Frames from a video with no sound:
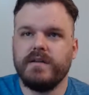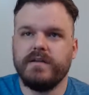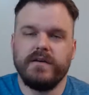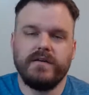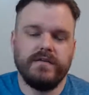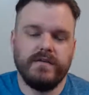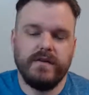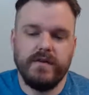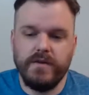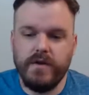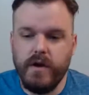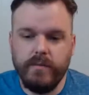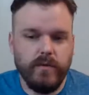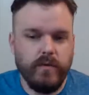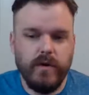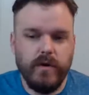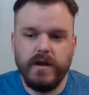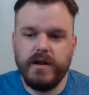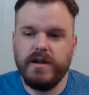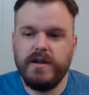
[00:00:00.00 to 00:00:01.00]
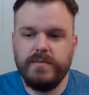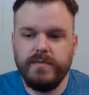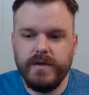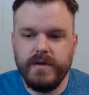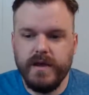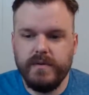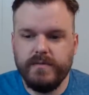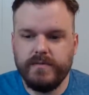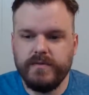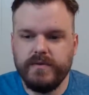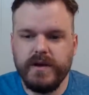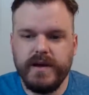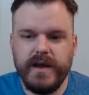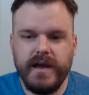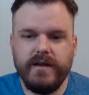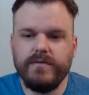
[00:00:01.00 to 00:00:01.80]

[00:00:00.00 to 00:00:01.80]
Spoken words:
they're number one in EPA per play.